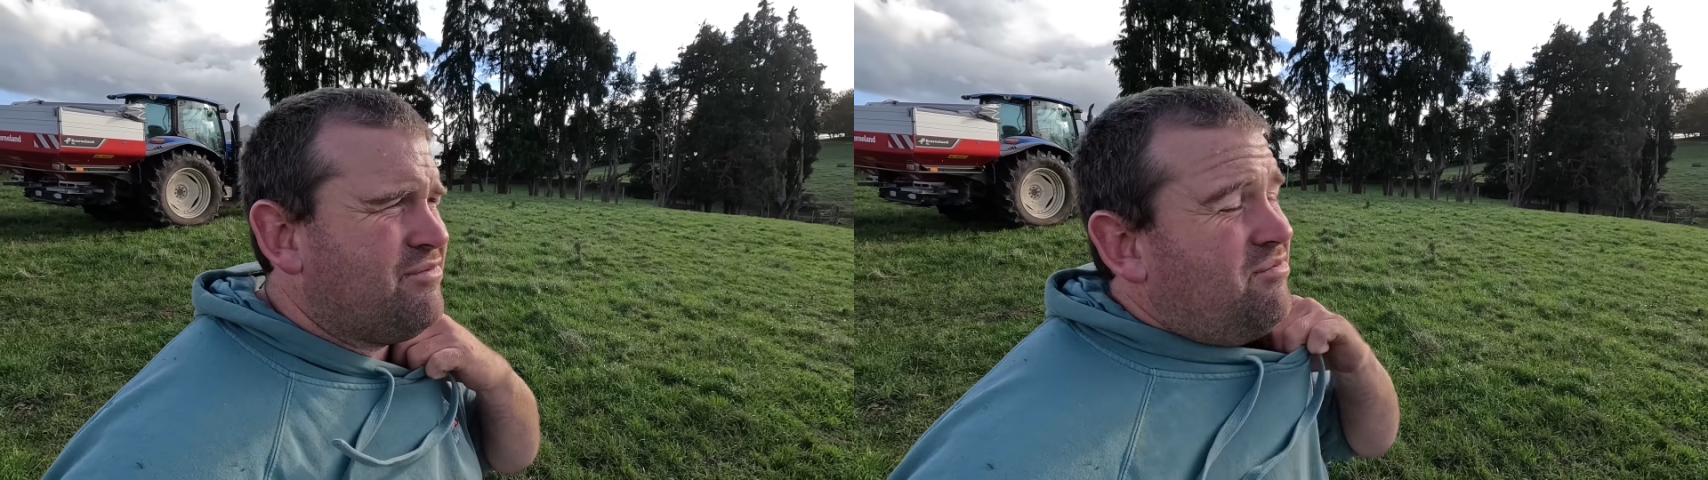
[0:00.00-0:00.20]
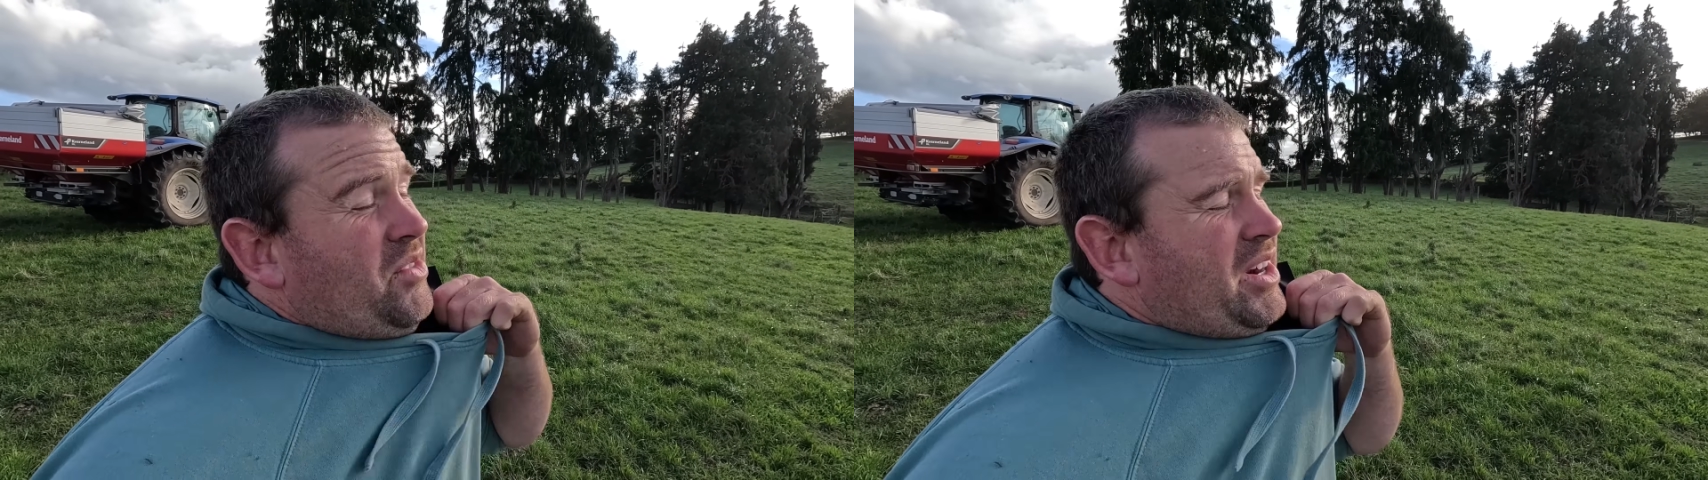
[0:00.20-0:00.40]

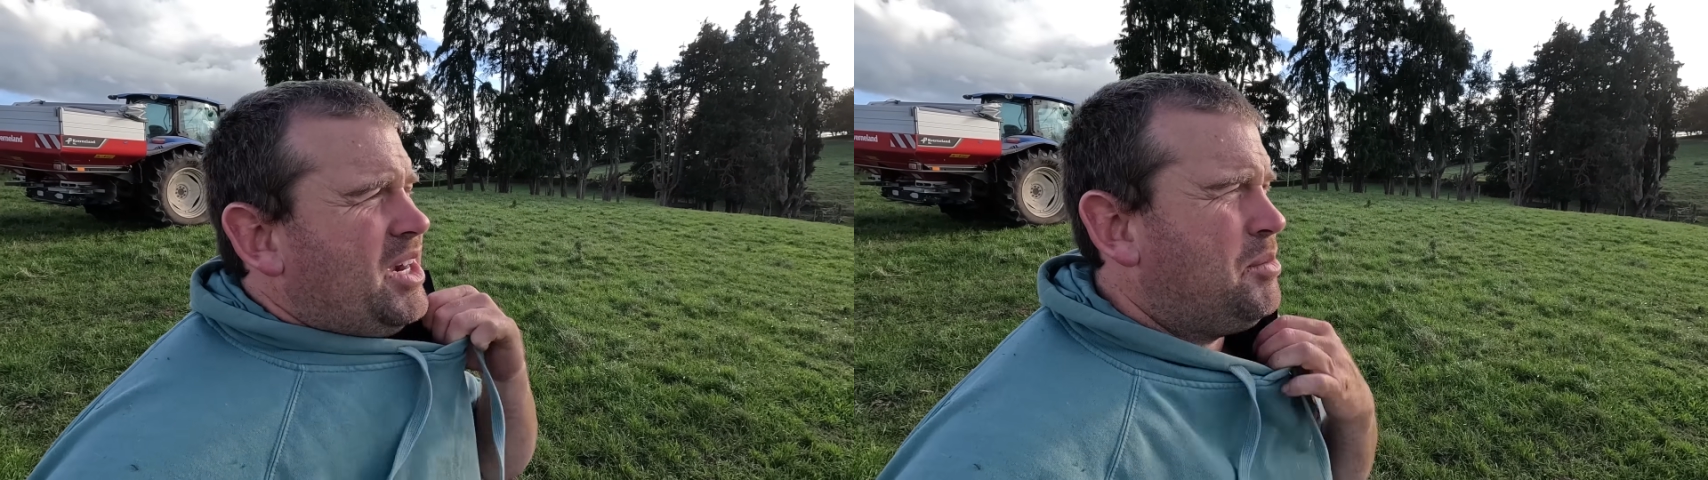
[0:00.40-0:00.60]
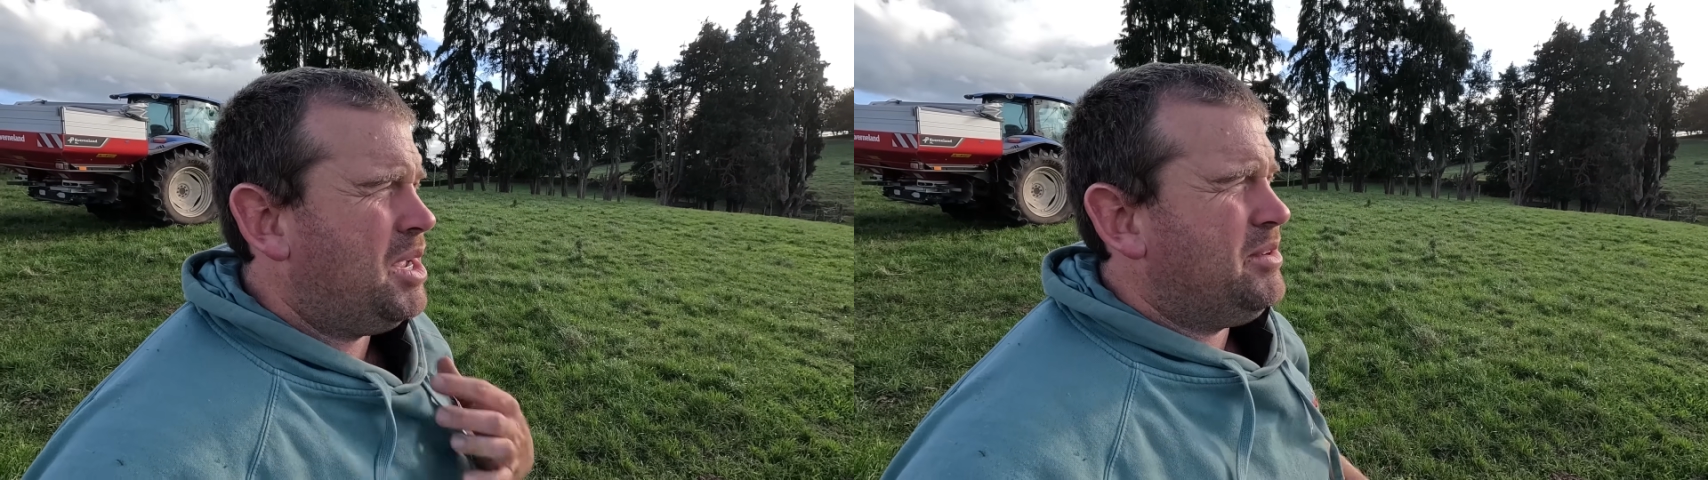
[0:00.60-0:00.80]

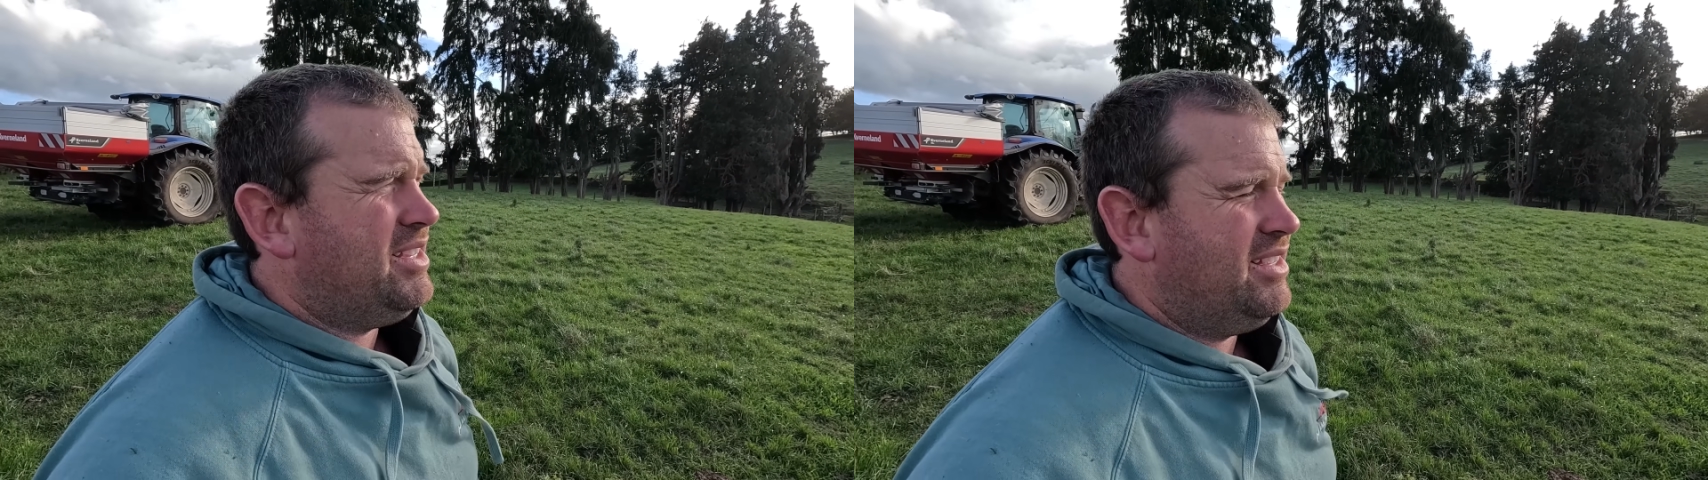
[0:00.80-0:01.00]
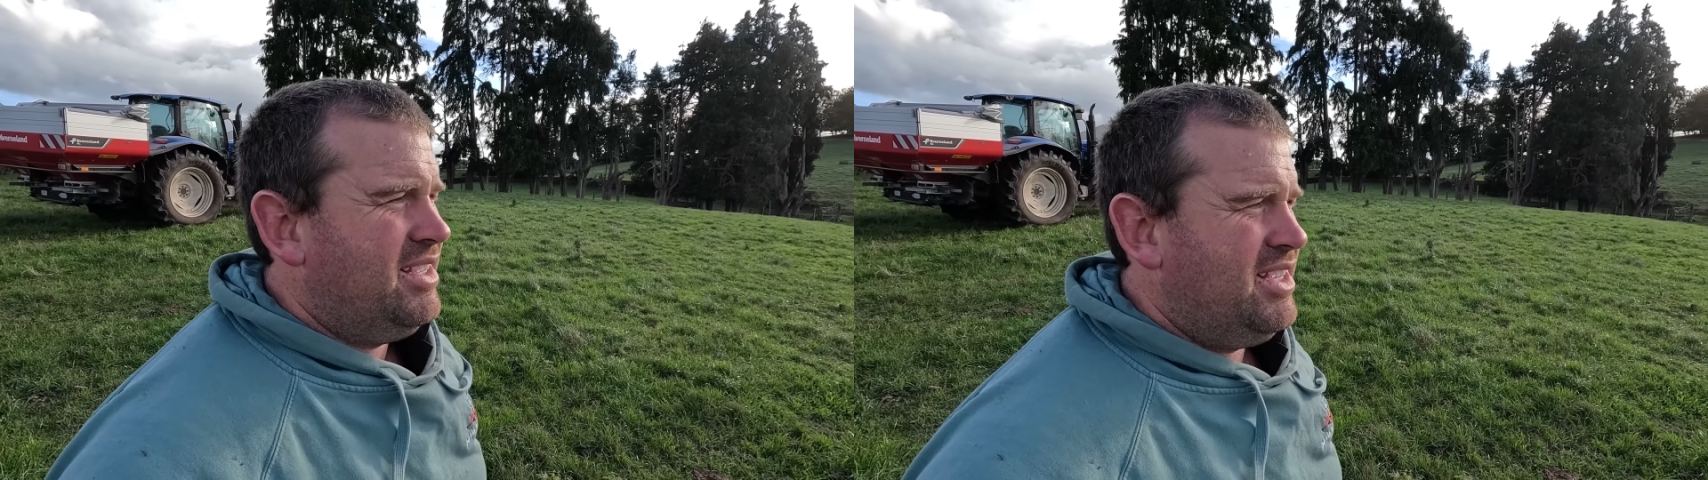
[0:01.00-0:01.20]
maybe
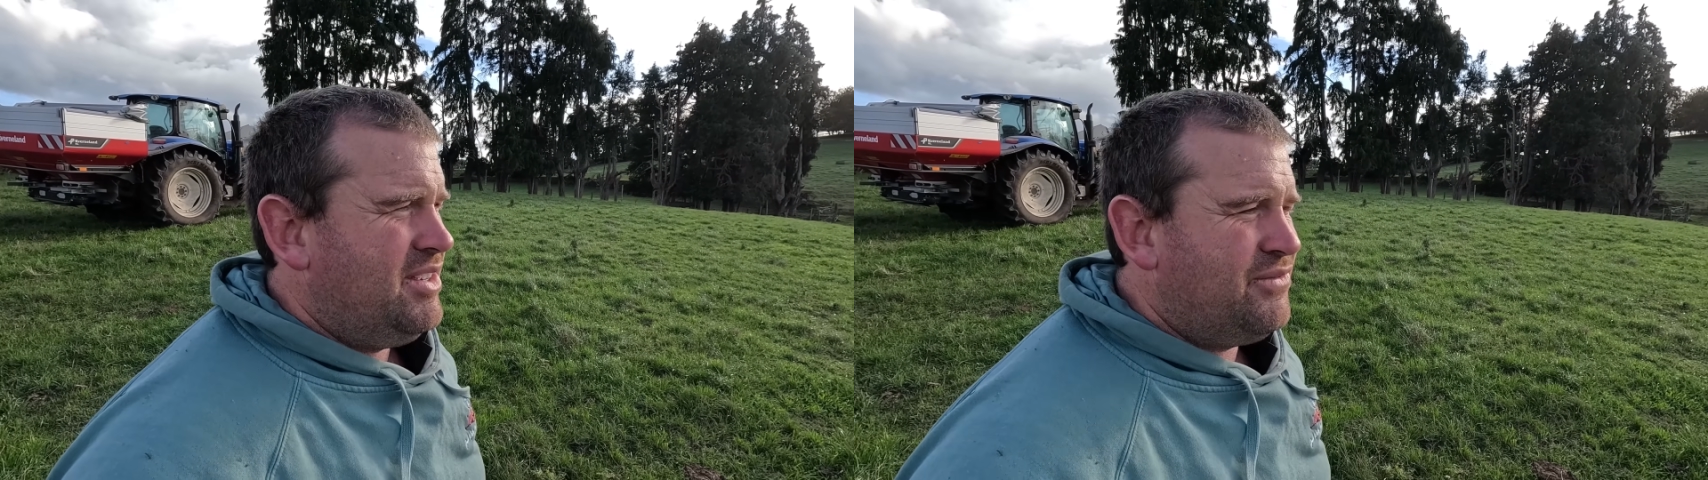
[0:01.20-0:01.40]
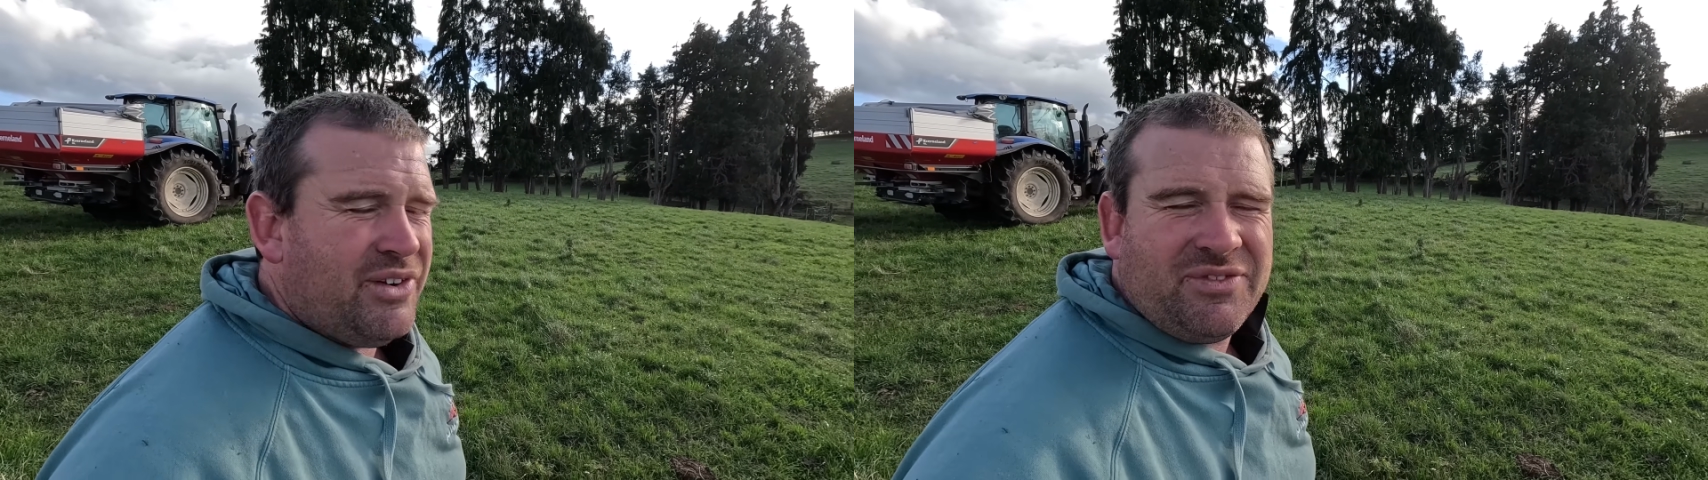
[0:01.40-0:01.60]

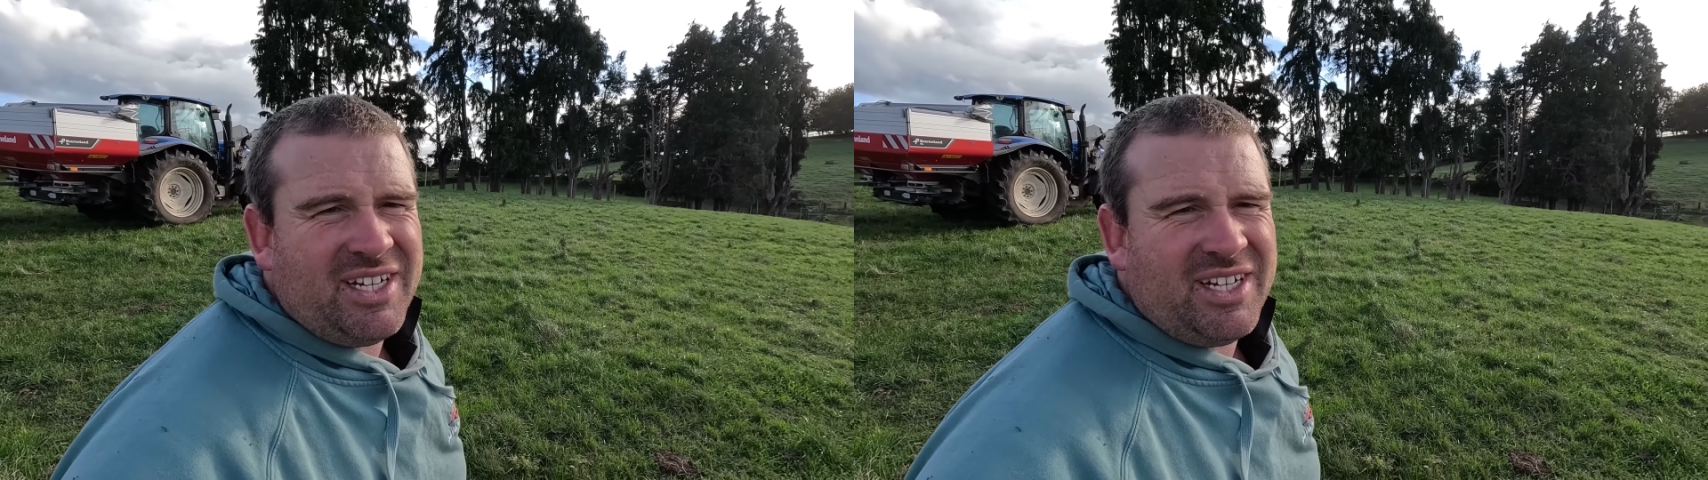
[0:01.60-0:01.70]
50